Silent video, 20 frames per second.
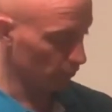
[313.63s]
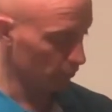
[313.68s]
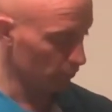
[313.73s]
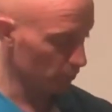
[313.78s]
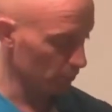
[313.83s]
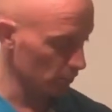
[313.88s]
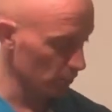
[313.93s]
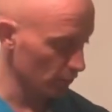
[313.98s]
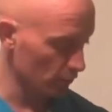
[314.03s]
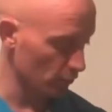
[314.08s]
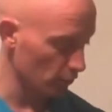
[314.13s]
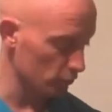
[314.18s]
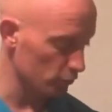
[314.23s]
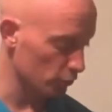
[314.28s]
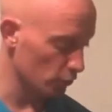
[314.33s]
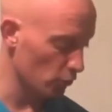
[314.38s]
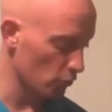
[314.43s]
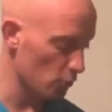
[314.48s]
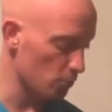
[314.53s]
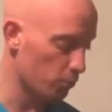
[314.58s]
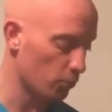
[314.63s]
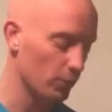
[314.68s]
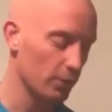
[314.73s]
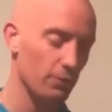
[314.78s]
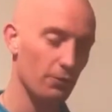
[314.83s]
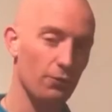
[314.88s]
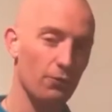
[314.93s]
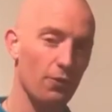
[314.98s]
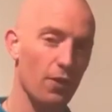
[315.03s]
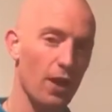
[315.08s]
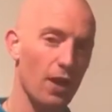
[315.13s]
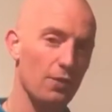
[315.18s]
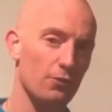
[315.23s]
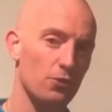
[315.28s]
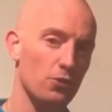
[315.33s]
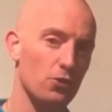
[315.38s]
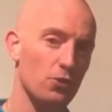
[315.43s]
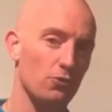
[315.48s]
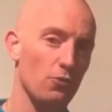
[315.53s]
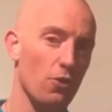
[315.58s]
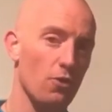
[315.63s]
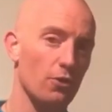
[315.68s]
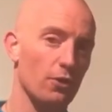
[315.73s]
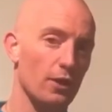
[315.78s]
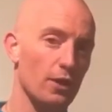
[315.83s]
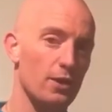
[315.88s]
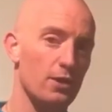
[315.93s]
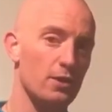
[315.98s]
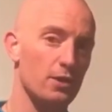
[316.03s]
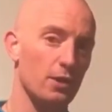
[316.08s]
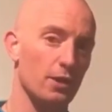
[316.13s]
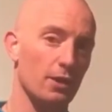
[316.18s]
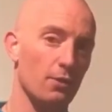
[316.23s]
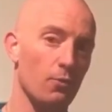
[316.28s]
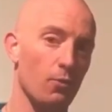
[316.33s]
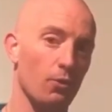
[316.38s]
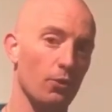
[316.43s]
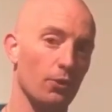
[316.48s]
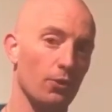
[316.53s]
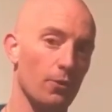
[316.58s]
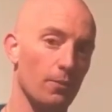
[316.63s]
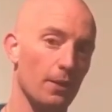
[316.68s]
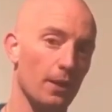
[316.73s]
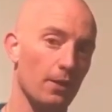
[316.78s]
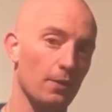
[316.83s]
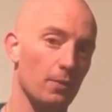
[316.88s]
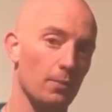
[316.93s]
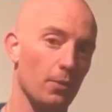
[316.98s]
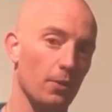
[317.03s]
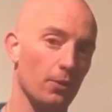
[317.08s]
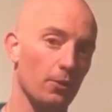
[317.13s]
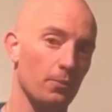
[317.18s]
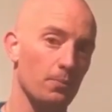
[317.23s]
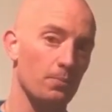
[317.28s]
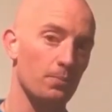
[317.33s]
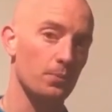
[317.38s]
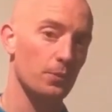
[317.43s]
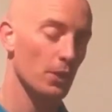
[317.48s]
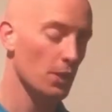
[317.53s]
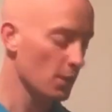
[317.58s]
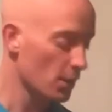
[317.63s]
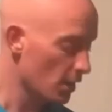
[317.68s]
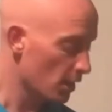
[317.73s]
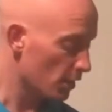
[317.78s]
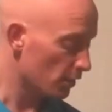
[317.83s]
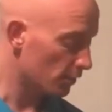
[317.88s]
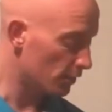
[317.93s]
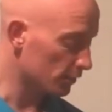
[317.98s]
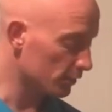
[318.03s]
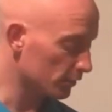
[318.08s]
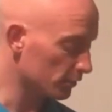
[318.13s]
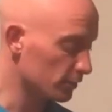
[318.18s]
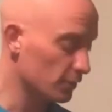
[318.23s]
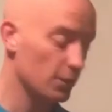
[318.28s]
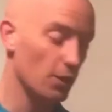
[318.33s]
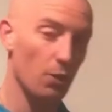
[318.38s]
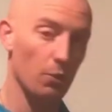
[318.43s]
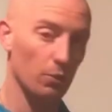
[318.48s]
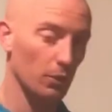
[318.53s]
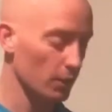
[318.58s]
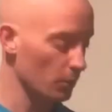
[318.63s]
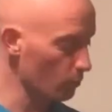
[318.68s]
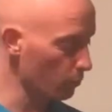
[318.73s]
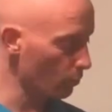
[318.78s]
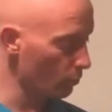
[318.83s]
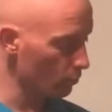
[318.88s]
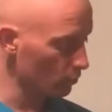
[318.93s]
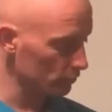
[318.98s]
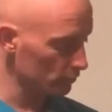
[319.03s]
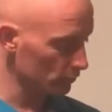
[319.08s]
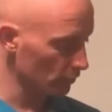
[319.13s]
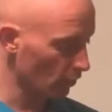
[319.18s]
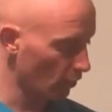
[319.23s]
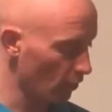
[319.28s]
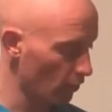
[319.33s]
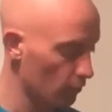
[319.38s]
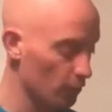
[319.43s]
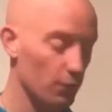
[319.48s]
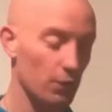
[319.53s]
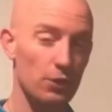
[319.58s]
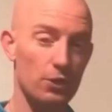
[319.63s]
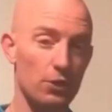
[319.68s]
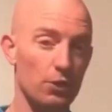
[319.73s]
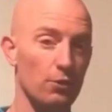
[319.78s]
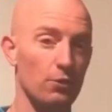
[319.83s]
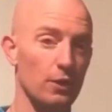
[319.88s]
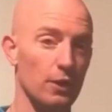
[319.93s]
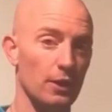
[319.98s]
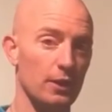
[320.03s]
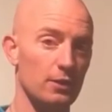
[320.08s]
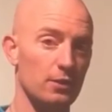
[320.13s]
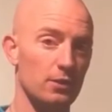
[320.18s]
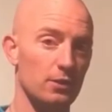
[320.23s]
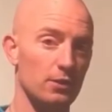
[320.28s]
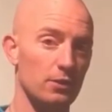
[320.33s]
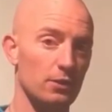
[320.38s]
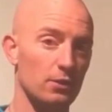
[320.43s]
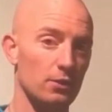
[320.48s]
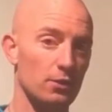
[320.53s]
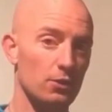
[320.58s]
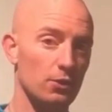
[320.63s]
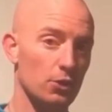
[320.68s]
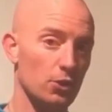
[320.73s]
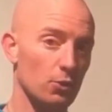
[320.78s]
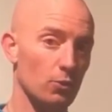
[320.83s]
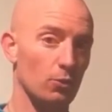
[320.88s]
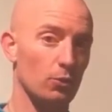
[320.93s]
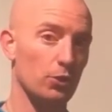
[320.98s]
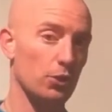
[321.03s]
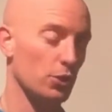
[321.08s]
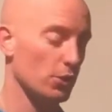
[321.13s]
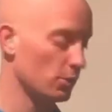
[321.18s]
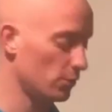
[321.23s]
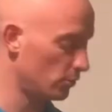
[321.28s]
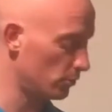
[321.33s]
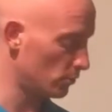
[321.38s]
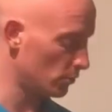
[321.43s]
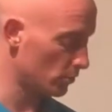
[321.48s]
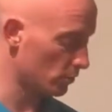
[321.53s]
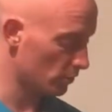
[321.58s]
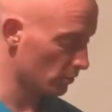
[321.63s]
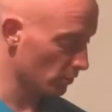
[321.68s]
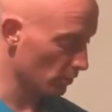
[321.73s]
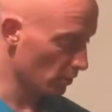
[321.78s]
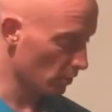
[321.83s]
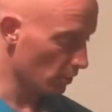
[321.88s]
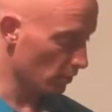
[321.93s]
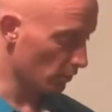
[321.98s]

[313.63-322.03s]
through, so you've got 2.5 strong acidic water coming out the bottom. This is the only water on the unit you will use